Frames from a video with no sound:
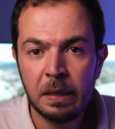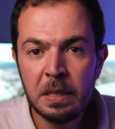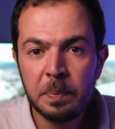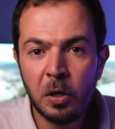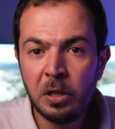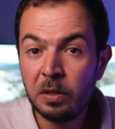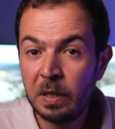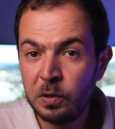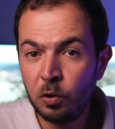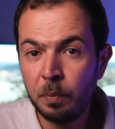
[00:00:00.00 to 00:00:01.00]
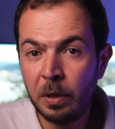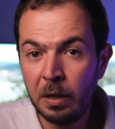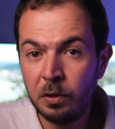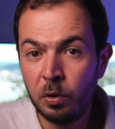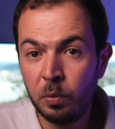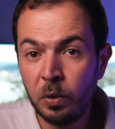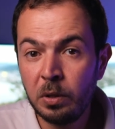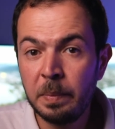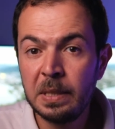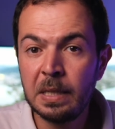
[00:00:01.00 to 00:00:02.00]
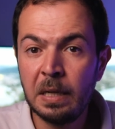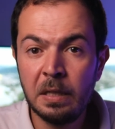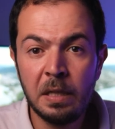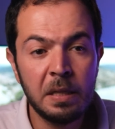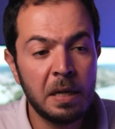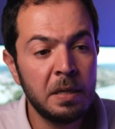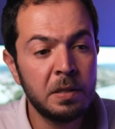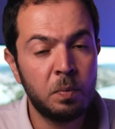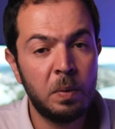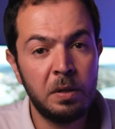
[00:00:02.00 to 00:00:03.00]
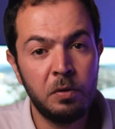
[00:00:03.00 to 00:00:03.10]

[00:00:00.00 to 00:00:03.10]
This monitor is so bright, so you won't miss any details whether